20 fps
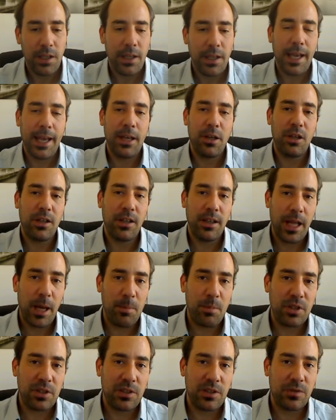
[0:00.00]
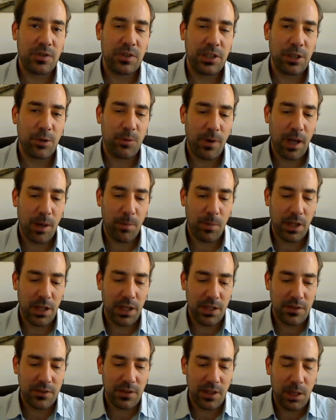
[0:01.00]
And collaborative CRM
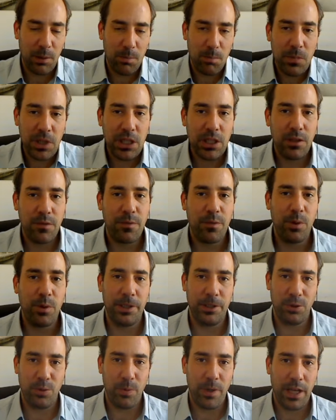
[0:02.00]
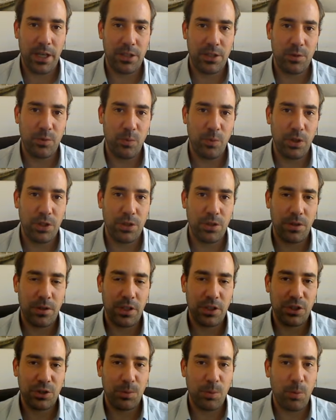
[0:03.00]
is a meaningful interaction with your
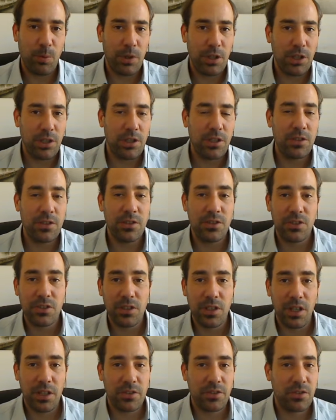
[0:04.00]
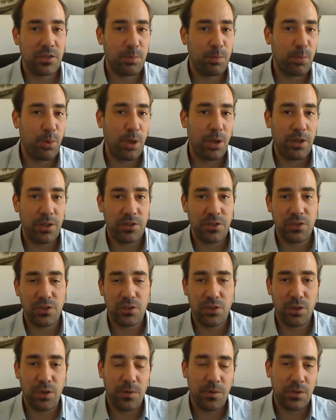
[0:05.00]
customer where you can discuss products and
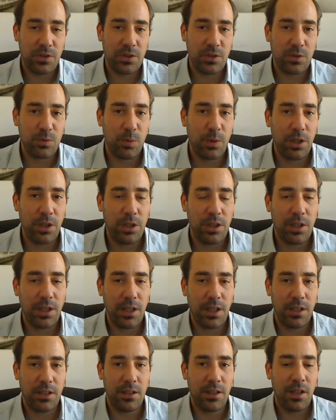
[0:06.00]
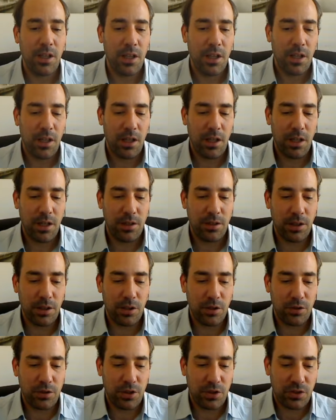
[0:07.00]
services, where you can
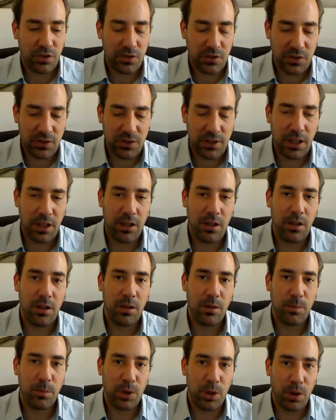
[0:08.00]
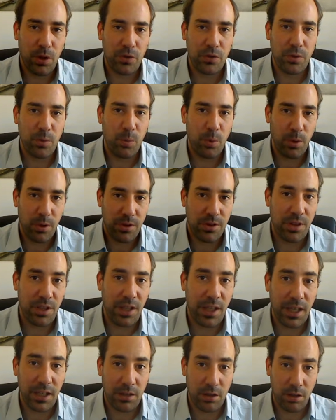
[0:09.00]
not just sell, but also work
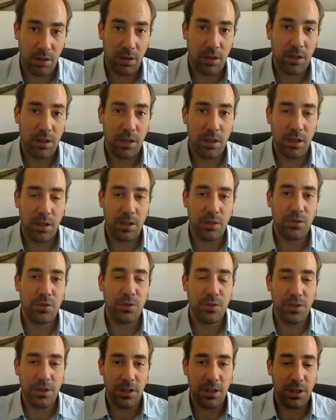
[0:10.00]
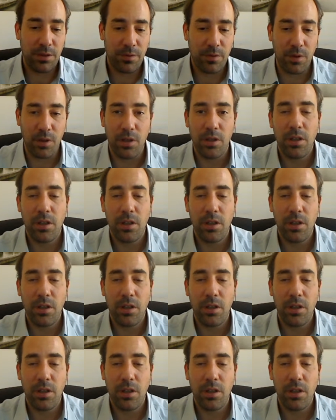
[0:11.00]
together to deliver